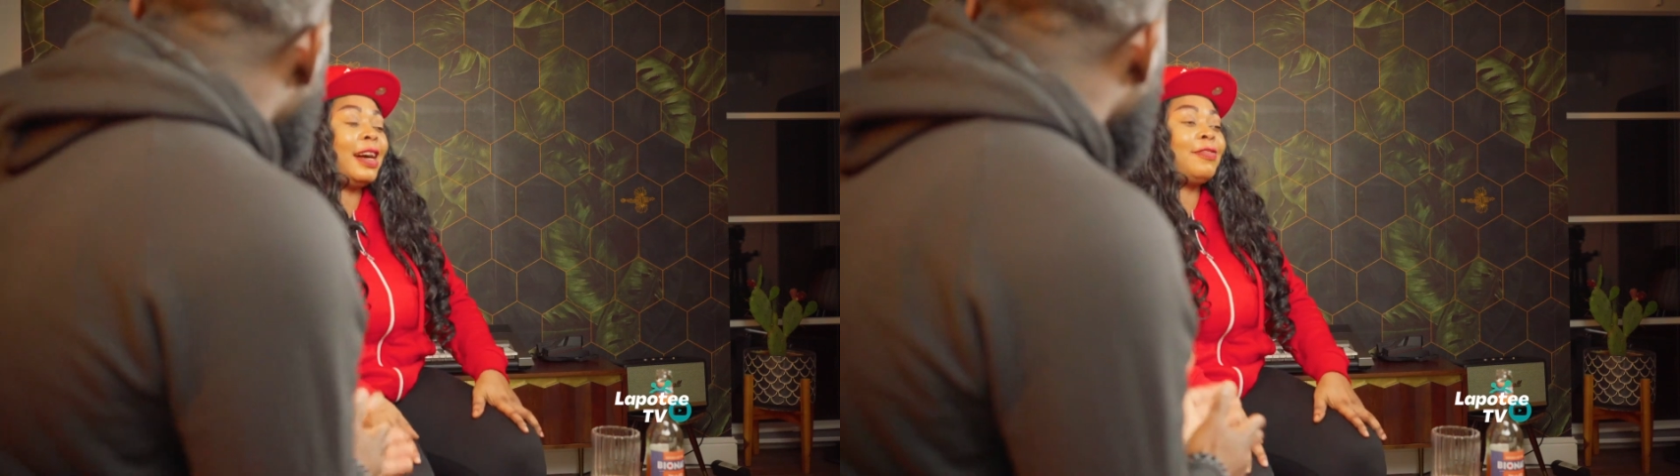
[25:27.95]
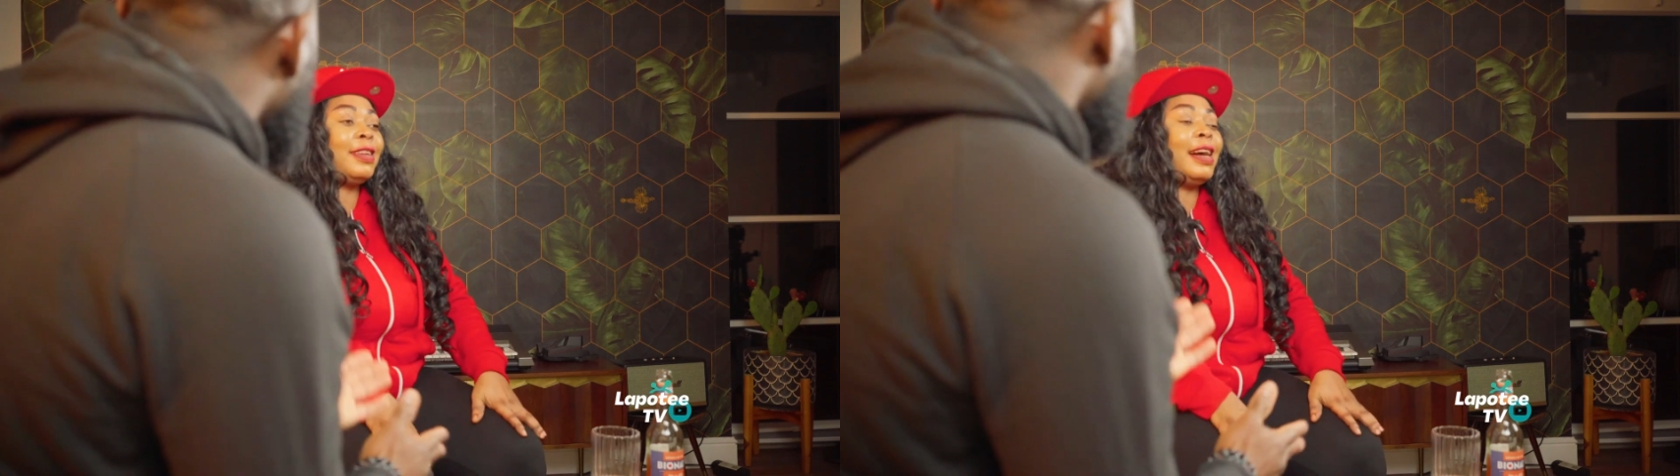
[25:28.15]

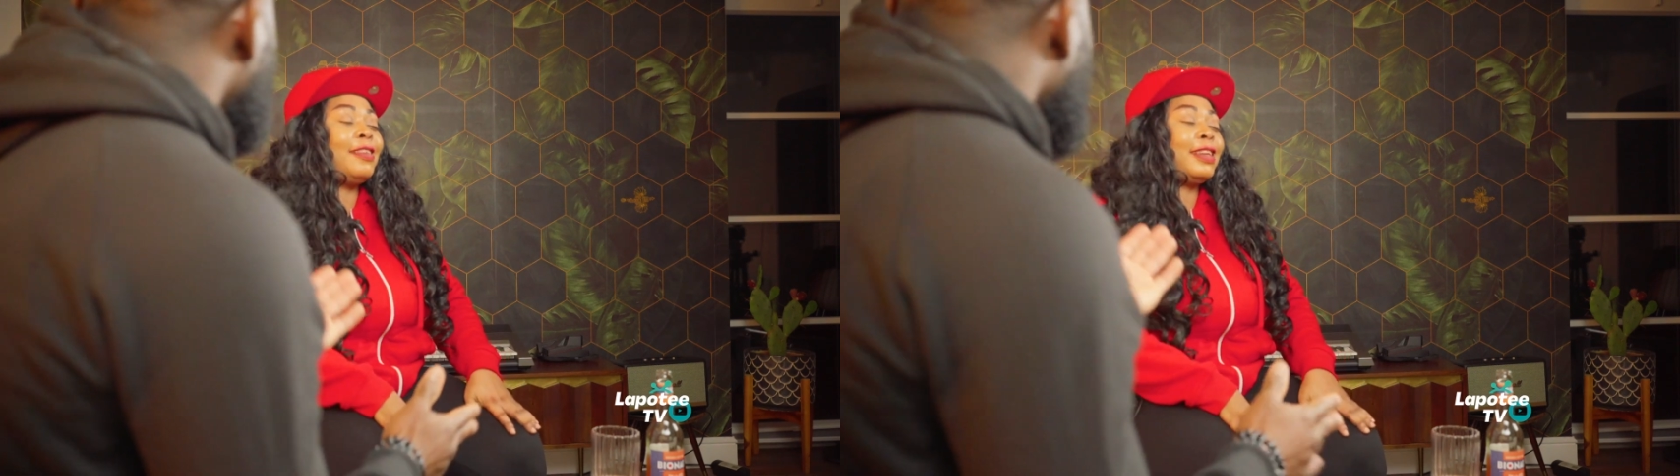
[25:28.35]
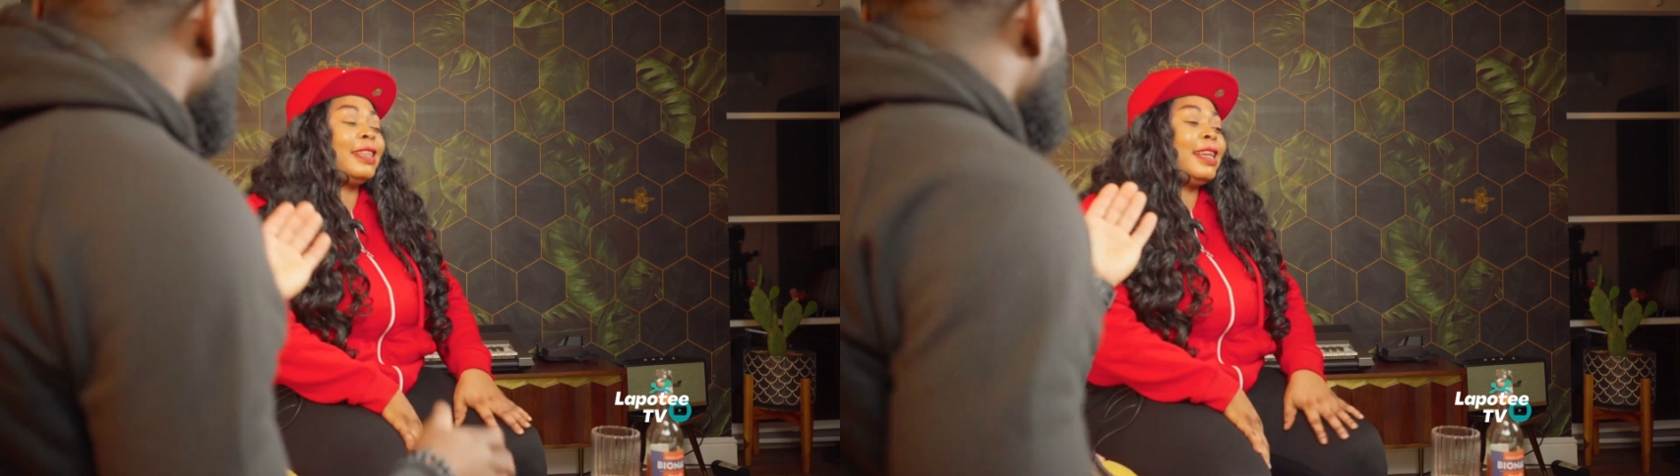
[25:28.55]

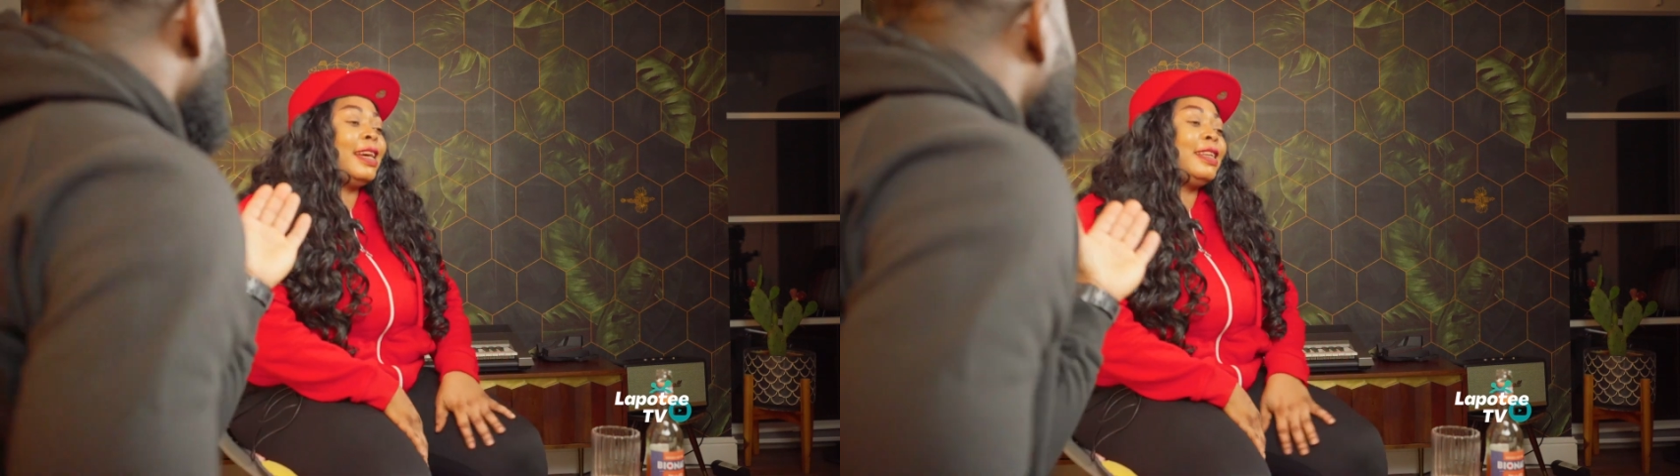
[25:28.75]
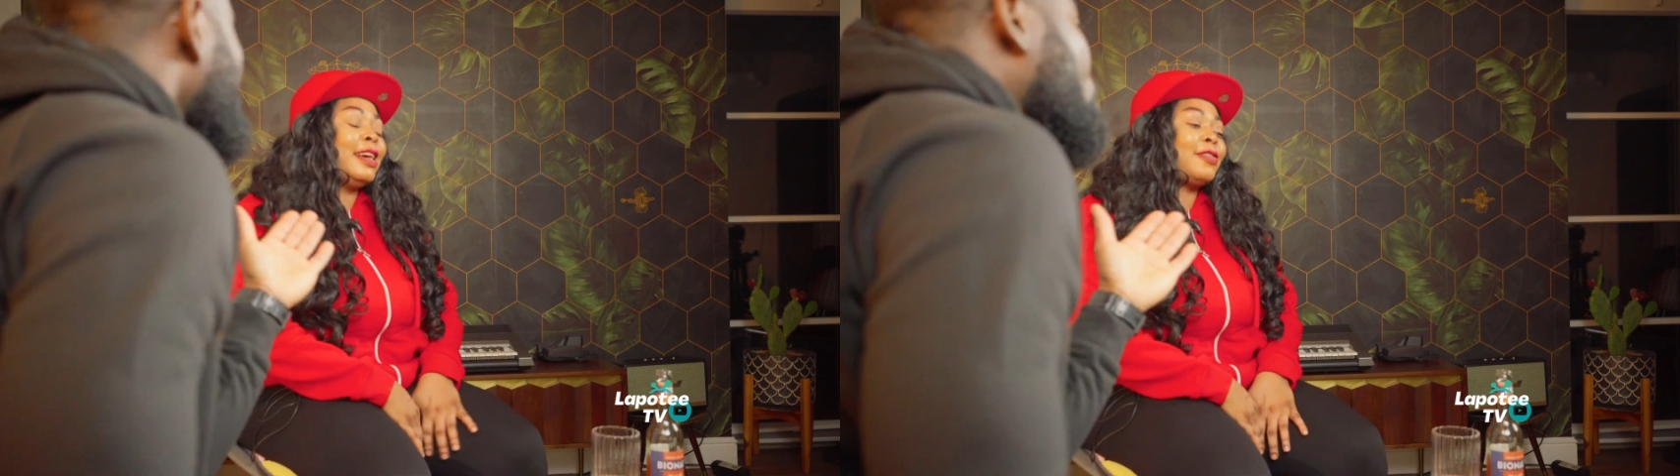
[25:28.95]
after
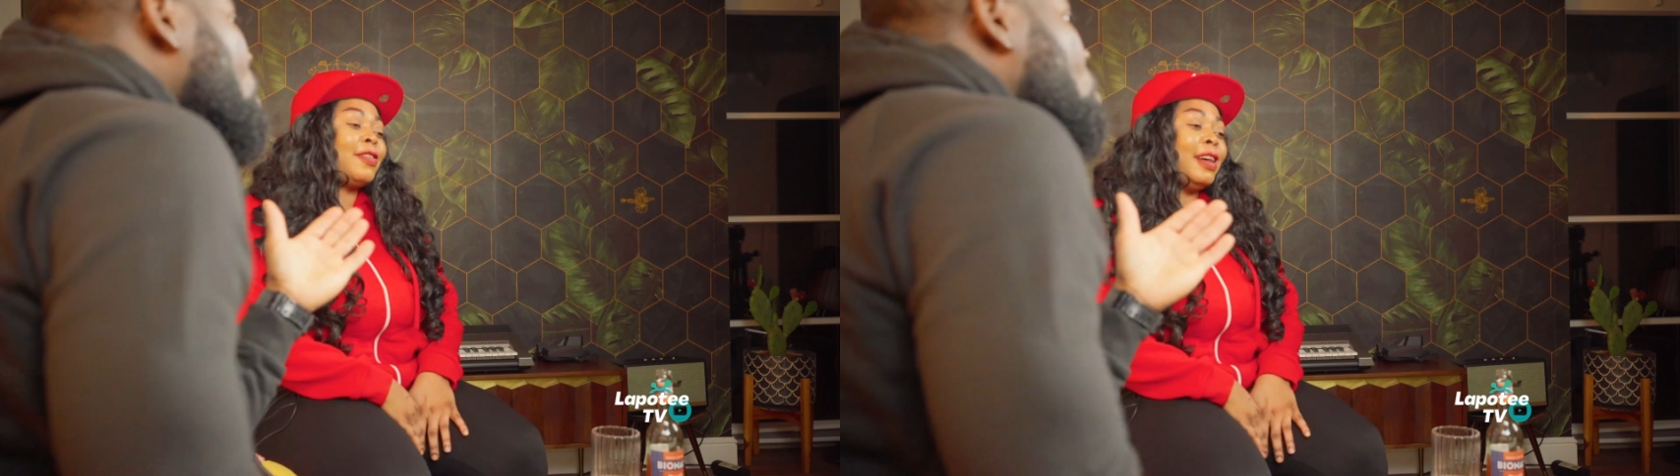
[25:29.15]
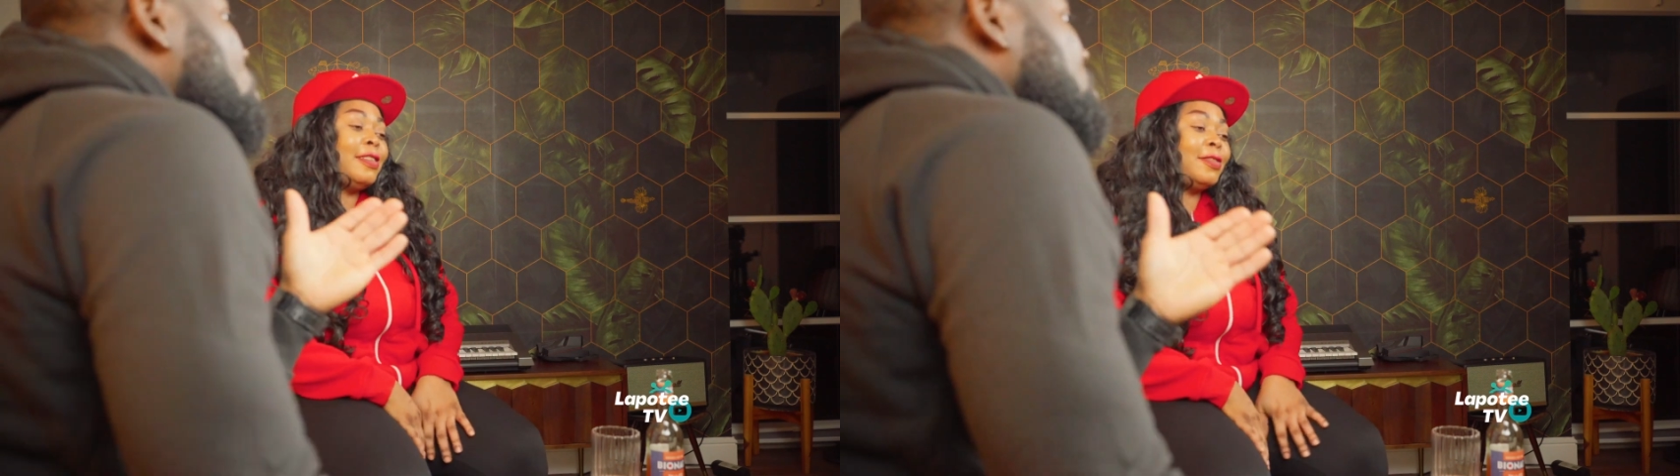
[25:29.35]
10 years,
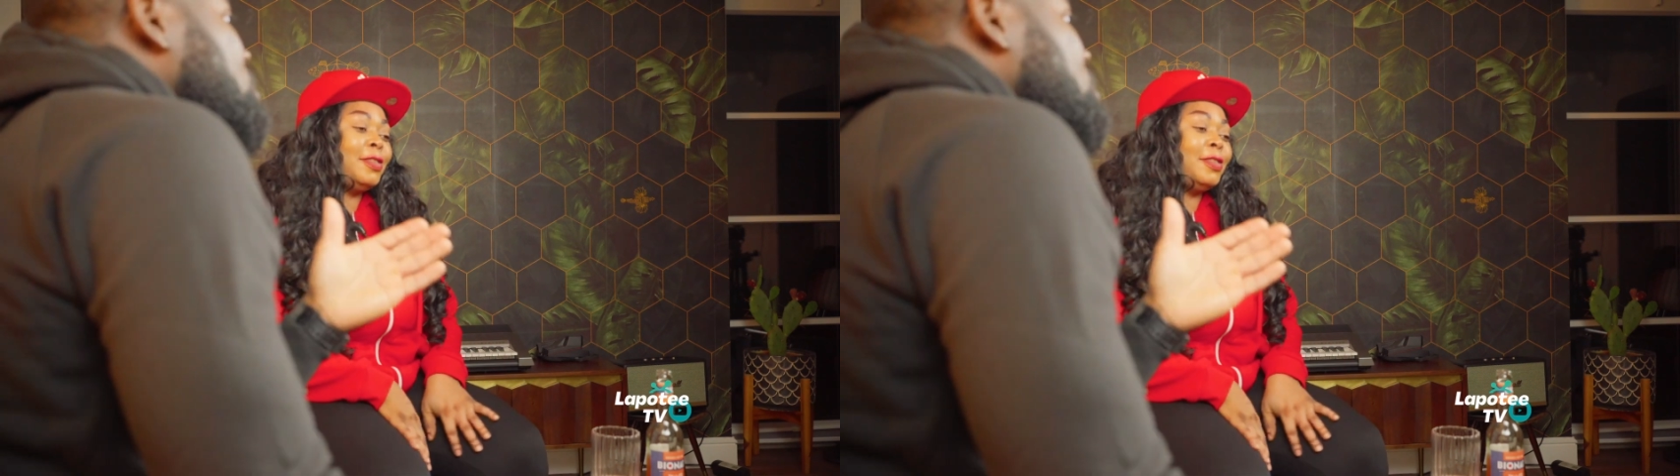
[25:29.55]
Christ.